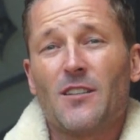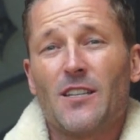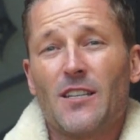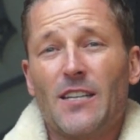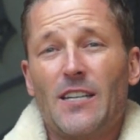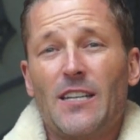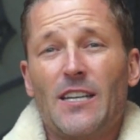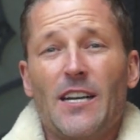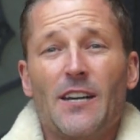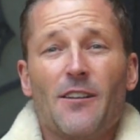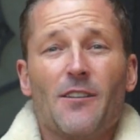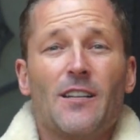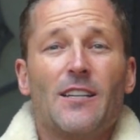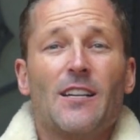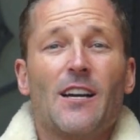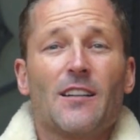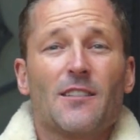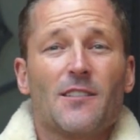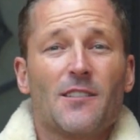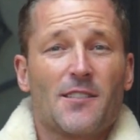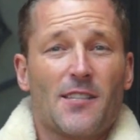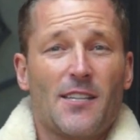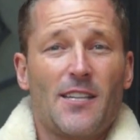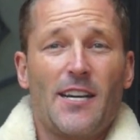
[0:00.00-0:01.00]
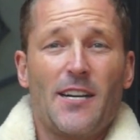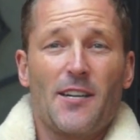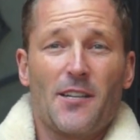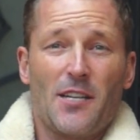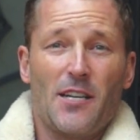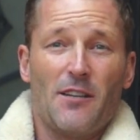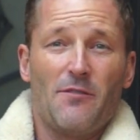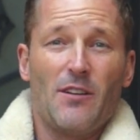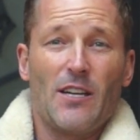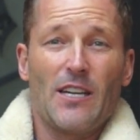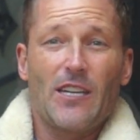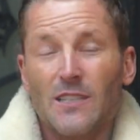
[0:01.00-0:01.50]
that Gary Douglas and I are
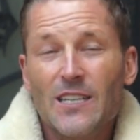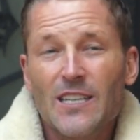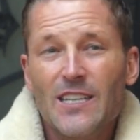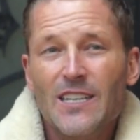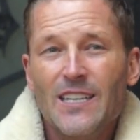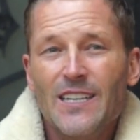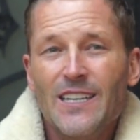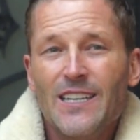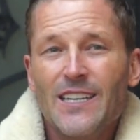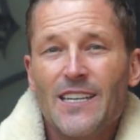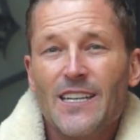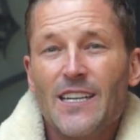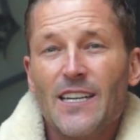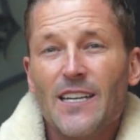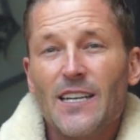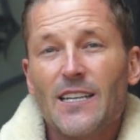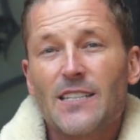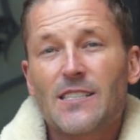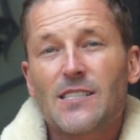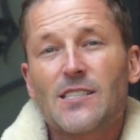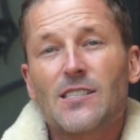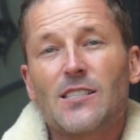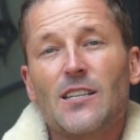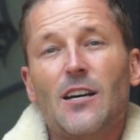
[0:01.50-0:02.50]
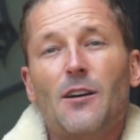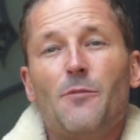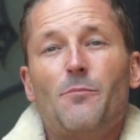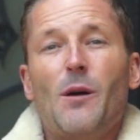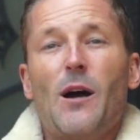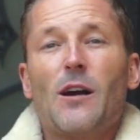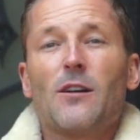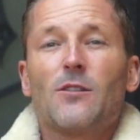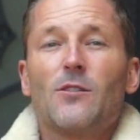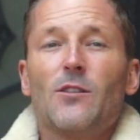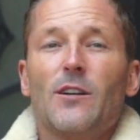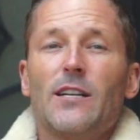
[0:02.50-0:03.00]
giving. It's
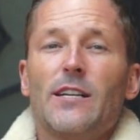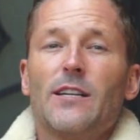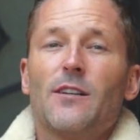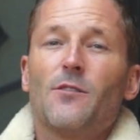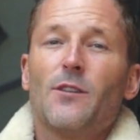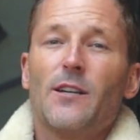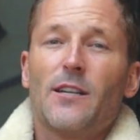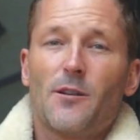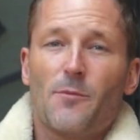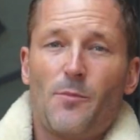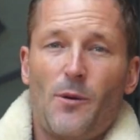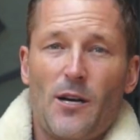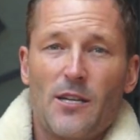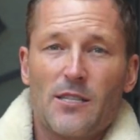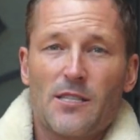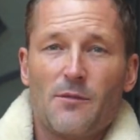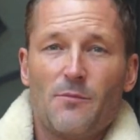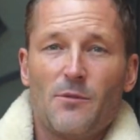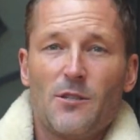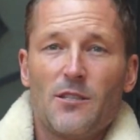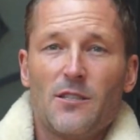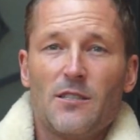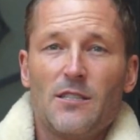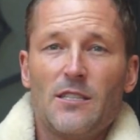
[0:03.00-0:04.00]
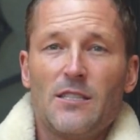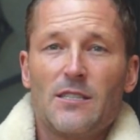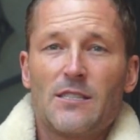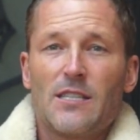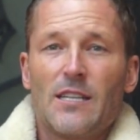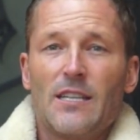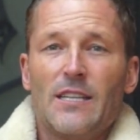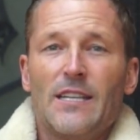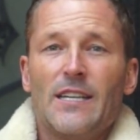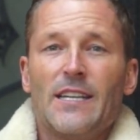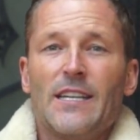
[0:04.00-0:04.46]
about creating greater possibilities